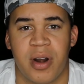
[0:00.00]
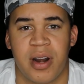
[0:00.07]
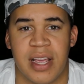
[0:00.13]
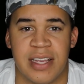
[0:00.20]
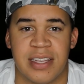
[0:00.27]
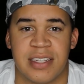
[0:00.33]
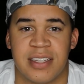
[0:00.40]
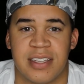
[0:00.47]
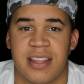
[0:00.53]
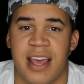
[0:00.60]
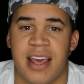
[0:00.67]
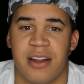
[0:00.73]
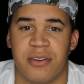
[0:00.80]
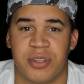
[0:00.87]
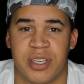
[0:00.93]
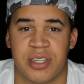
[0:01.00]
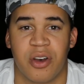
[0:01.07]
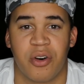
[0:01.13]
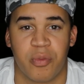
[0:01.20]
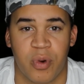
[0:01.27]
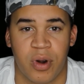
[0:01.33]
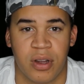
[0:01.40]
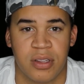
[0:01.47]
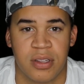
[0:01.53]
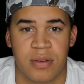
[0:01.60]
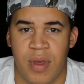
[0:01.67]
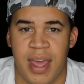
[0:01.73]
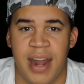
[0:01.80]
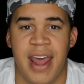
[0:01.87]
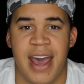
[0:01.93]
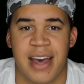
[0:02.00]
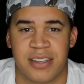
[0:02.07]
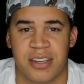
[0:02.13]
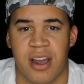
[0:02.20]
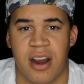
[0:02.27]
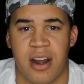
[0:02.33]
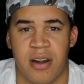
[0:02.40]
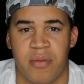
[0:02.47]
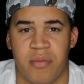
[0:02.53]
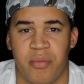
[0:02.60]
is Thanos' homeworld, and Asgard